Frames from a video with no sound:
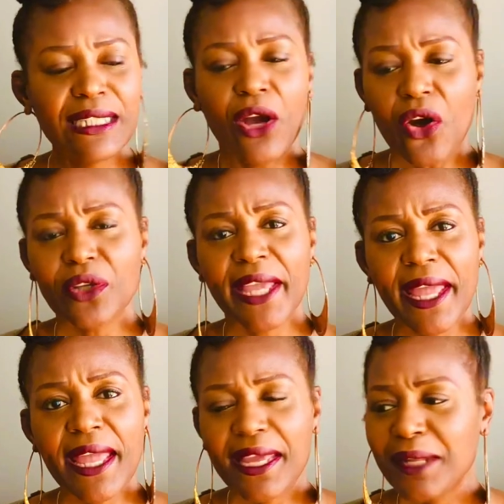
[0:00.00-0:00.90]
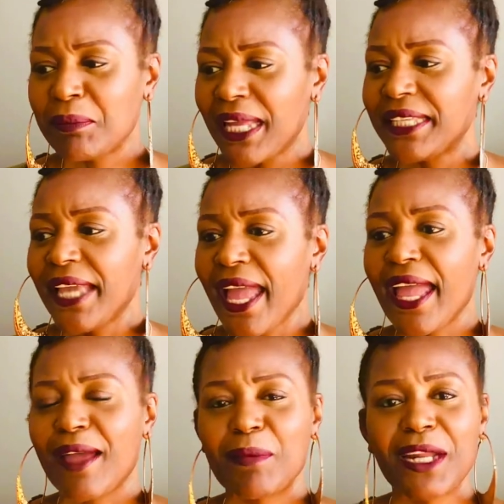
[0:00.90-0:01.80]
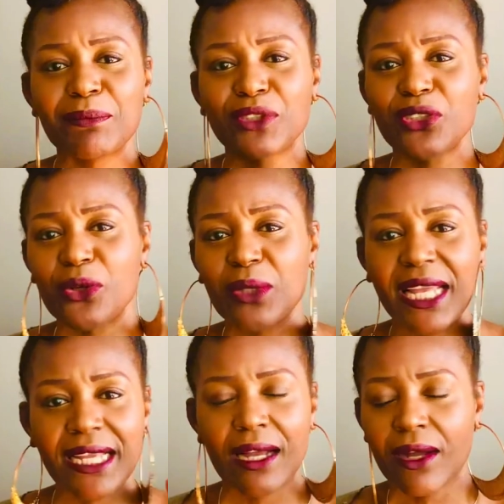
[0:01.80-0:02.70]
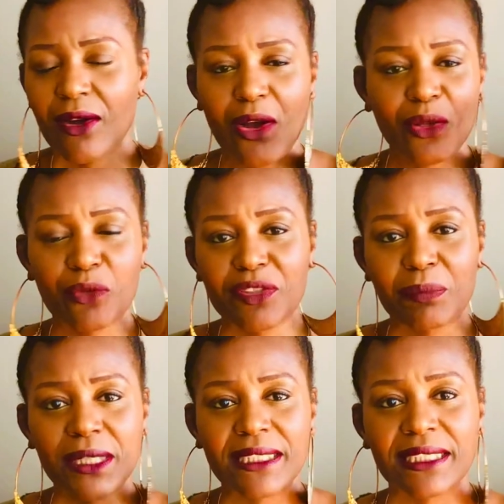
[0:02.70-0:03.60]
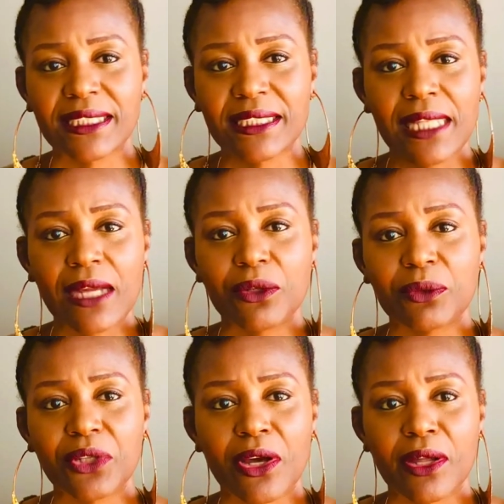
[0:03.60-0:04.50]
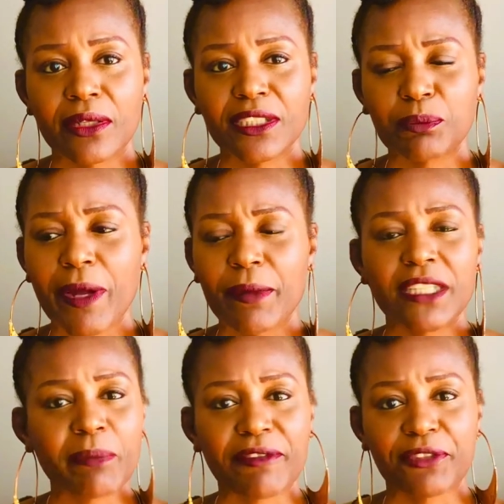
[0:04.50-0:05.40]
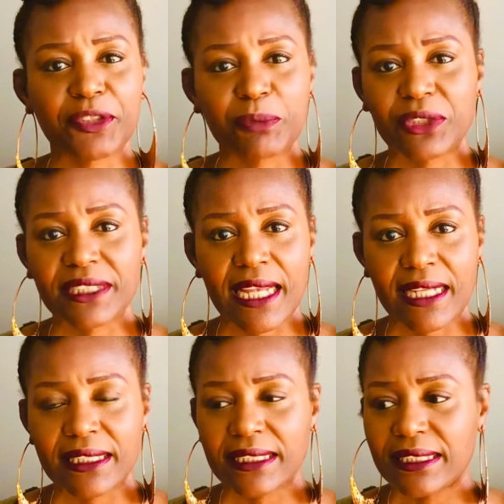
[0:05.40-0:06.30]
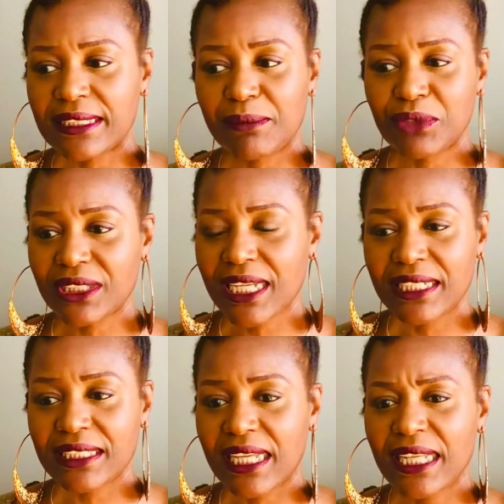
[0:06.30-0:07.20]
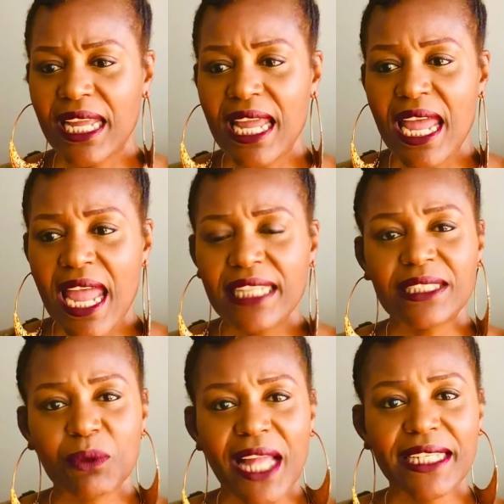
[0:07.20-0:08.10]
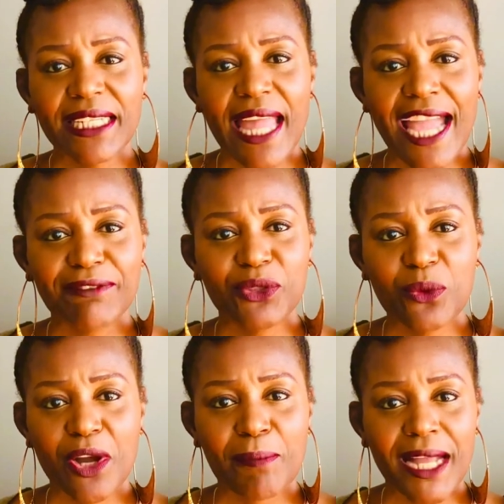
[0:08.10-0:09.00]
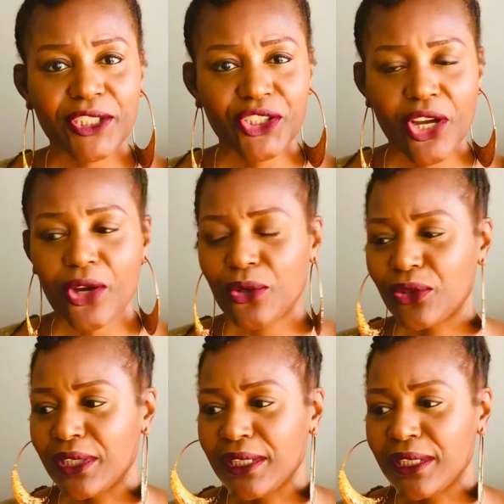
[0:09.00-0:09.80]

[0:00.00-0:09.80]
"Oh yeah," and I'm like, "Yeah," but I'm so like all over the place because there's a lot going on. It's my first book signing, and I'm just kind of like. He said, "Well, I need to have you on my show."